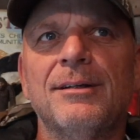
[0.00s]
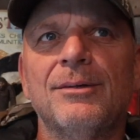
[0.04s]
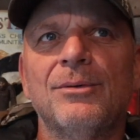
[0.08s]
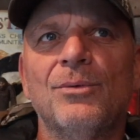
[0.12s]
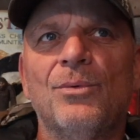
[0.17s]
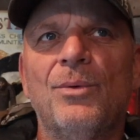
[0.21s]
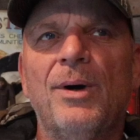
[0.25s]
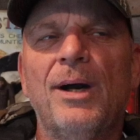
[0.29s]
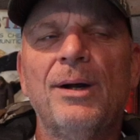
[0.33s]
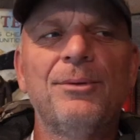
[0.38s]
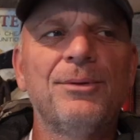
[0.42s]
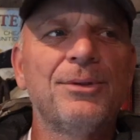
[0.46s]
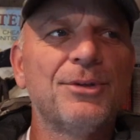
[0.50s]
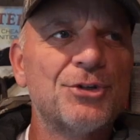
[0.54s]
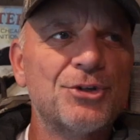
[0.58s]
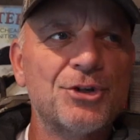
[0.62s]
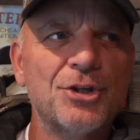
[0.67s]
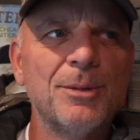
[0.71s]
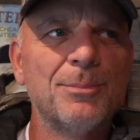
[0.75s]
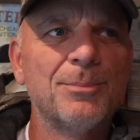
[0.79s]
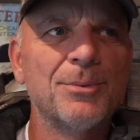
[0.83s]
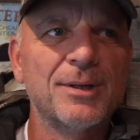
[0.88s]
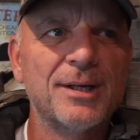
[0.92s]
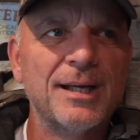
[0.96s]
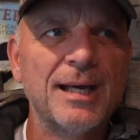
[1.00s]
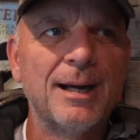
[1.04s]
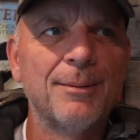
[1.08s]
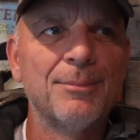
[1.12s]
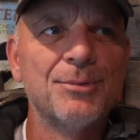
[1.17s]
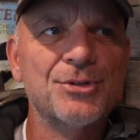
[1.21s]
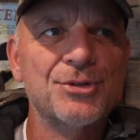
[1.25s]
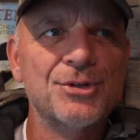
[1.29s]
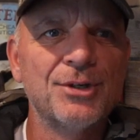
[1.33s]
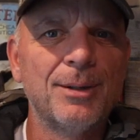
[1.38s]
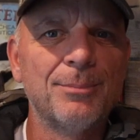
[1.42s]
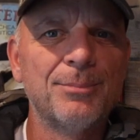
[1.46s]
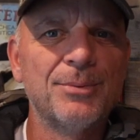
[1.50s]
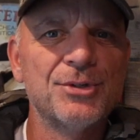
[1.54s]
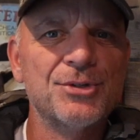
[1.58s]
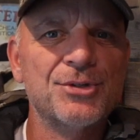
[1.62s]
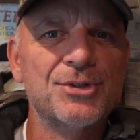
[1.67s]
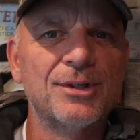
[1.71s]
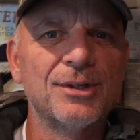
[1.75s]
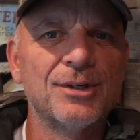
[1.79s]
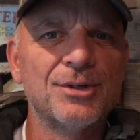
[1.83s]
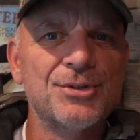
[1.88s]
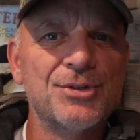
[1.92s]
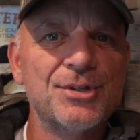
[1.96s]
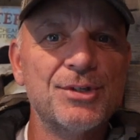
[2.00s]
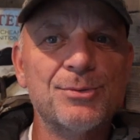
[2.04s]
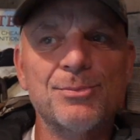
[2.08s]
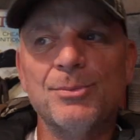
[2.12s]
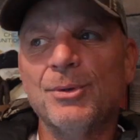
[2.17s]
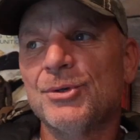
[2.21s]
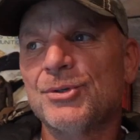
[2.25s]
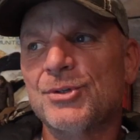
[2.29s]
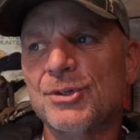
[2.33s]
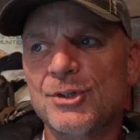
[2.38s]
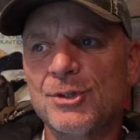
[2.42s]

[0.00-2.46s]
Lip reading: Why would the cheaper cameras not be as good as these more